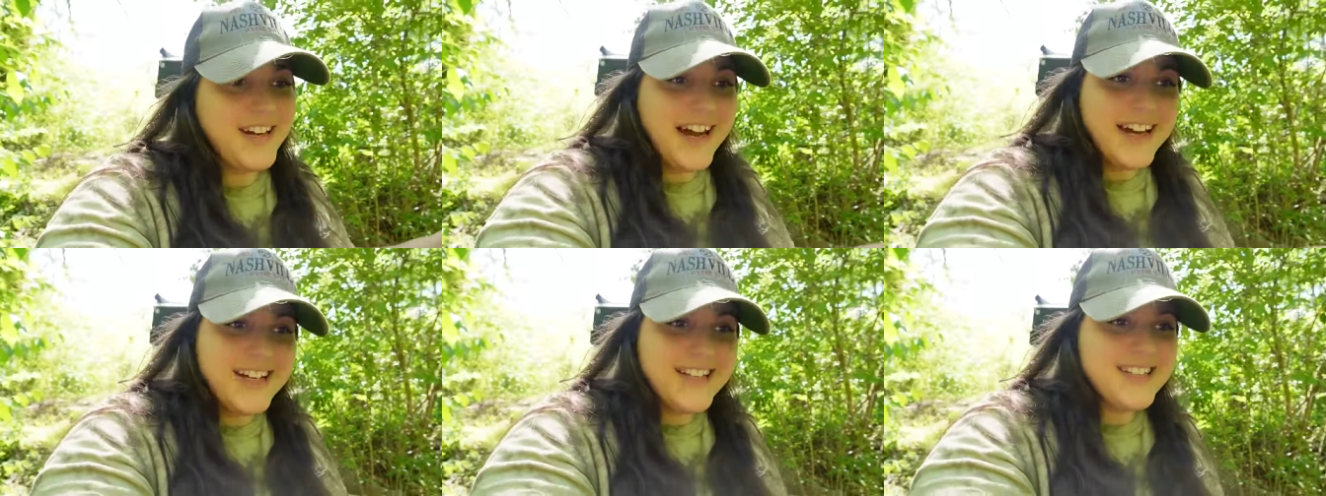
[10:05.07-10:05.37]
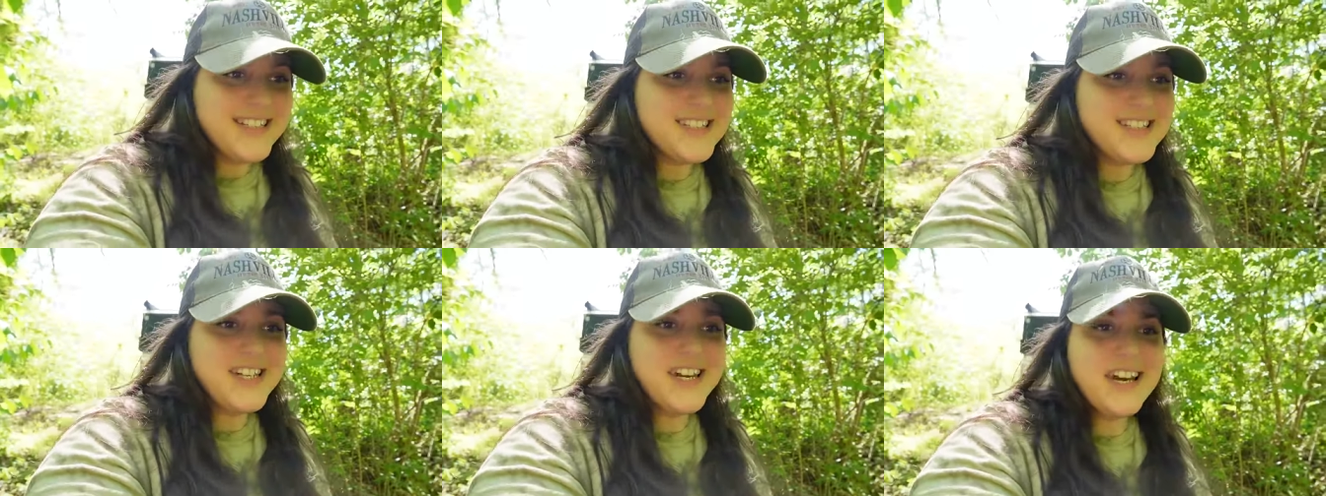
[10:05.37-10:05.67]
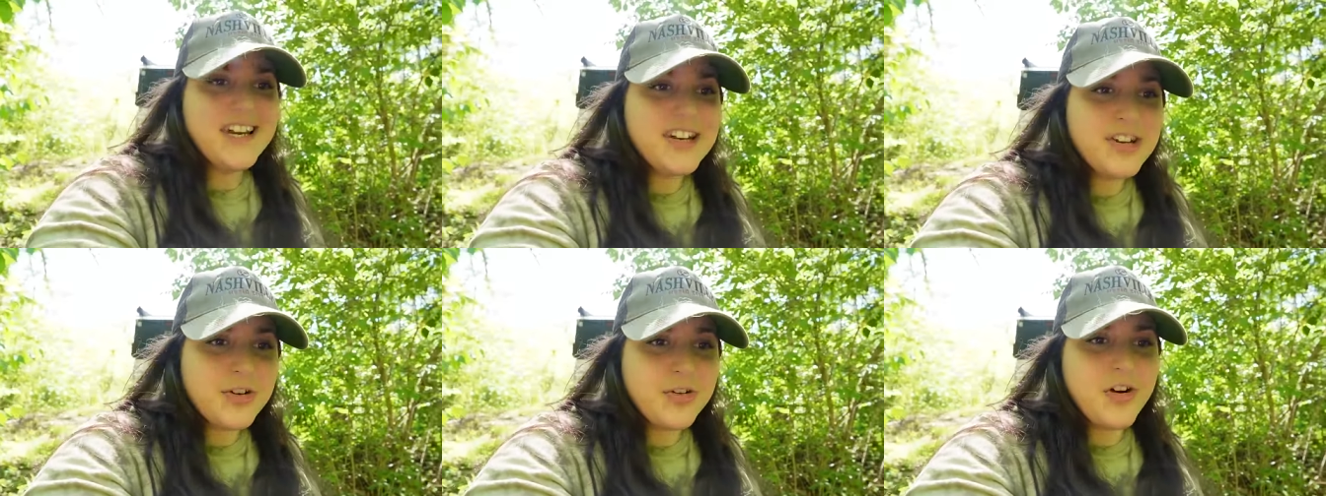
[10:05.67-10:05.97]
I didn't
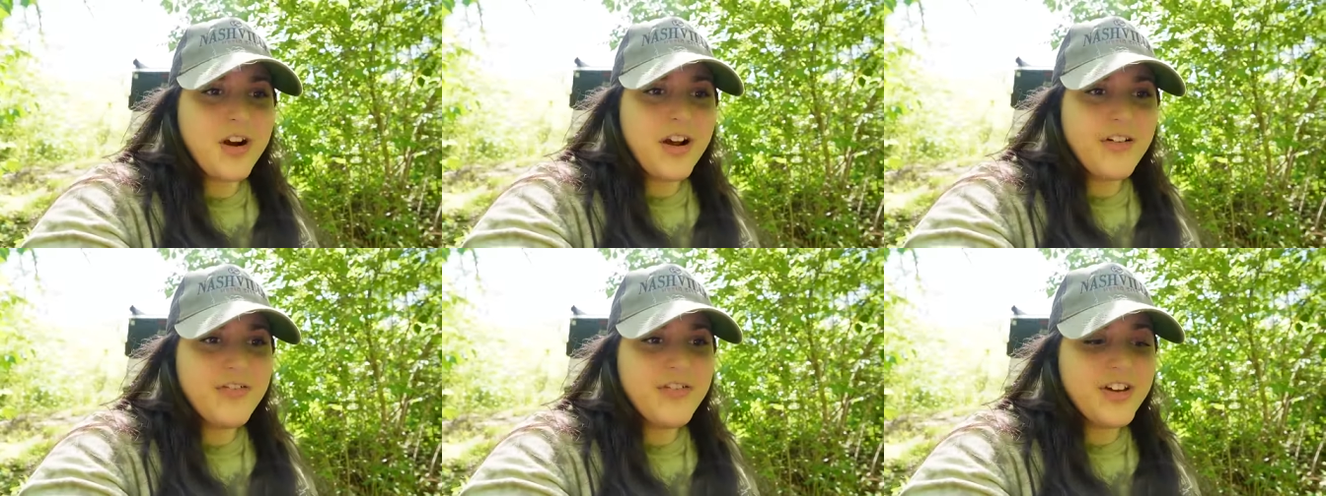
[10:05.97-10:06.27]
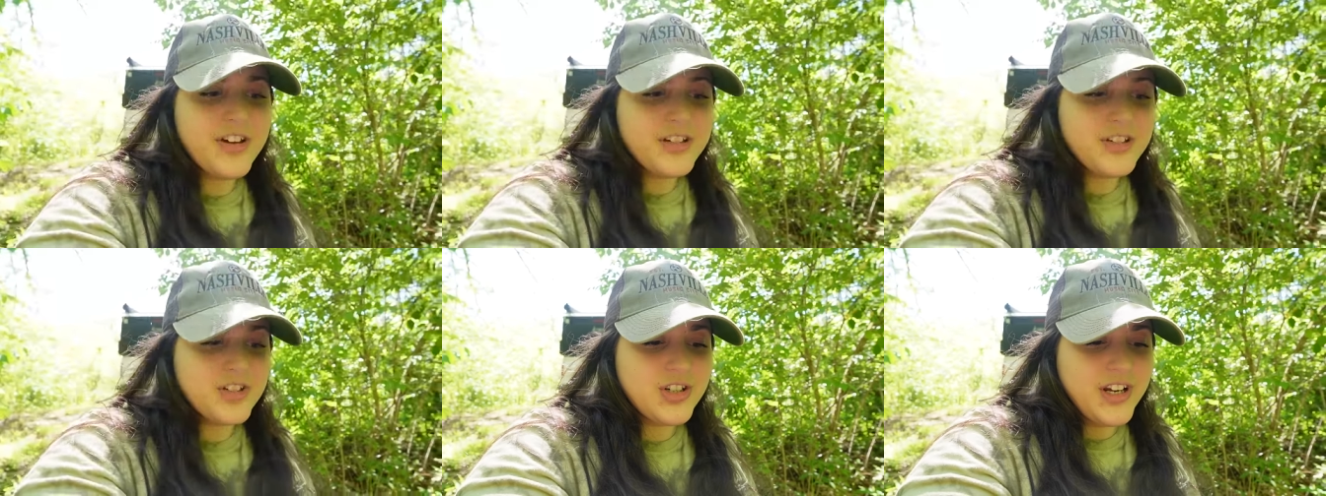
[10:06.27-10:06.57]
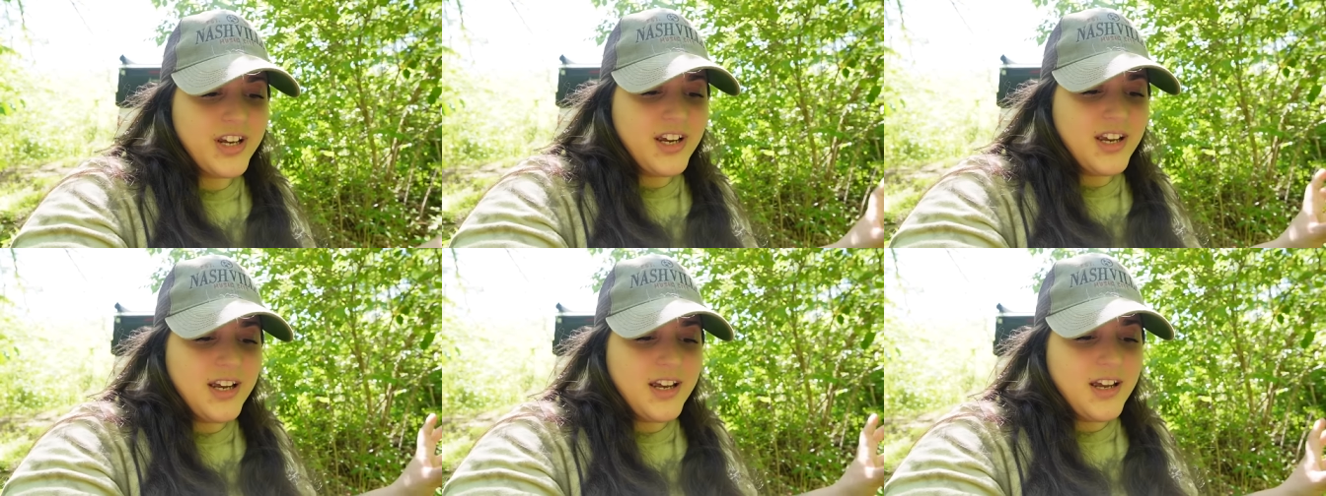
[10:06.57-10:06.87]
see any crawfish.
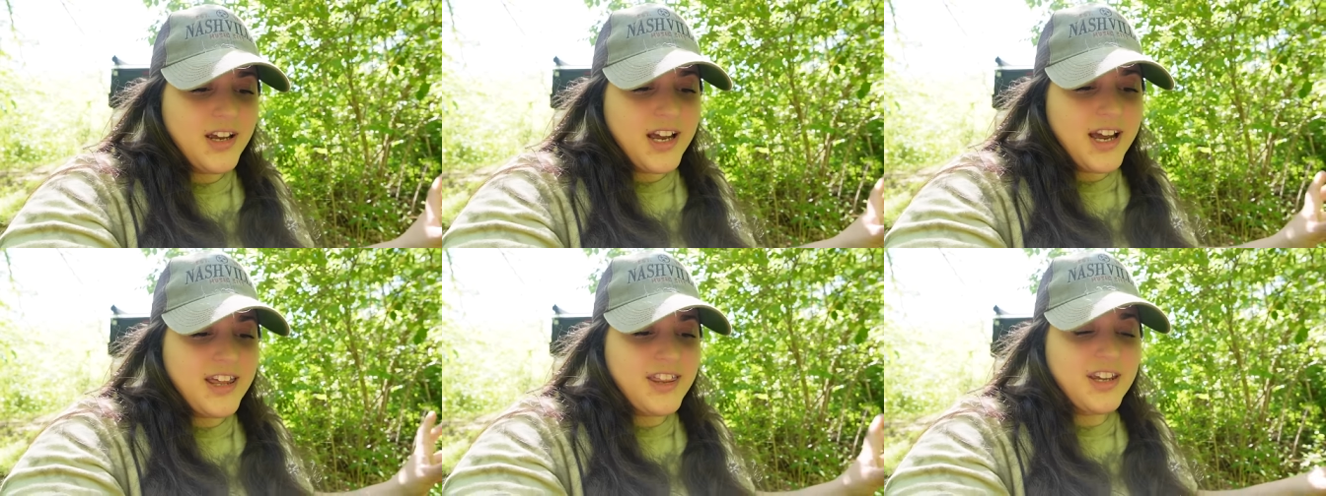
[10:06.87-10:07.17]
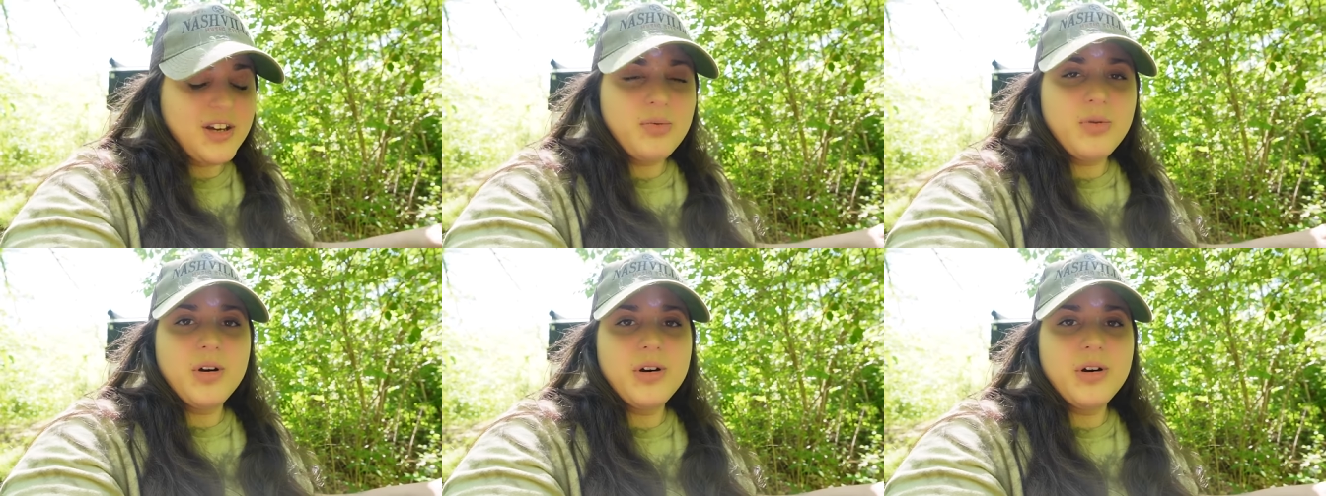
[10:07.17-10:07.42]
I think